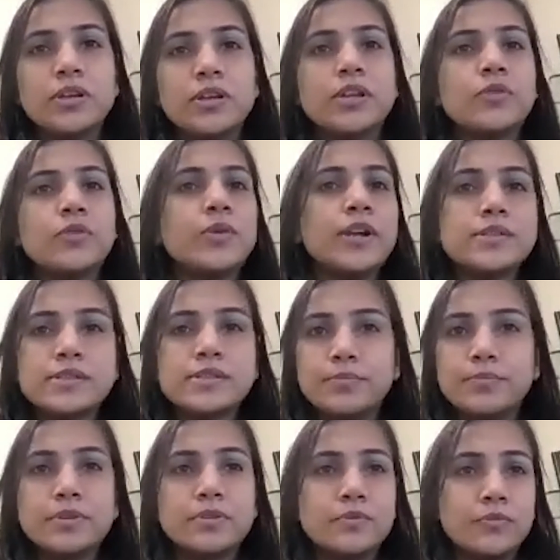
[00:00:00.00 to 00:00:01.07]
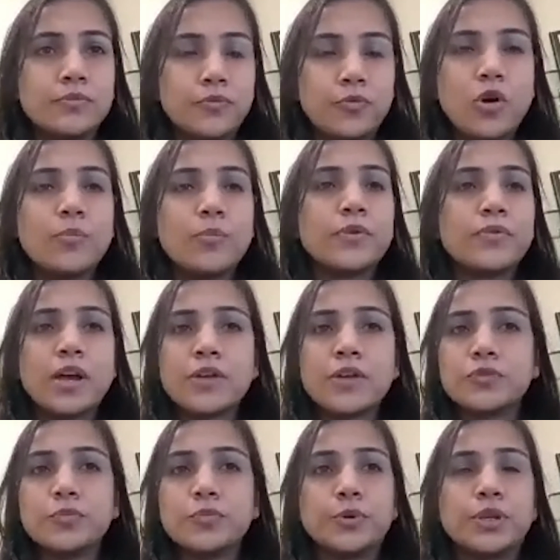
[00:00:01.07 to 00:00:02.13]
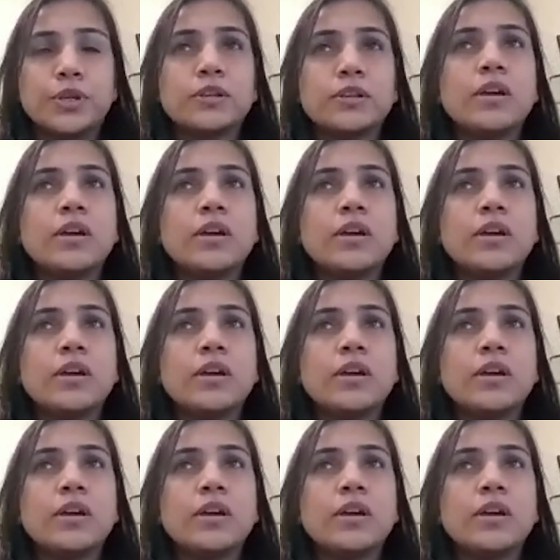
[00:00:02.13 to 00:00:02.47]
in a very simple form, if I have to put it.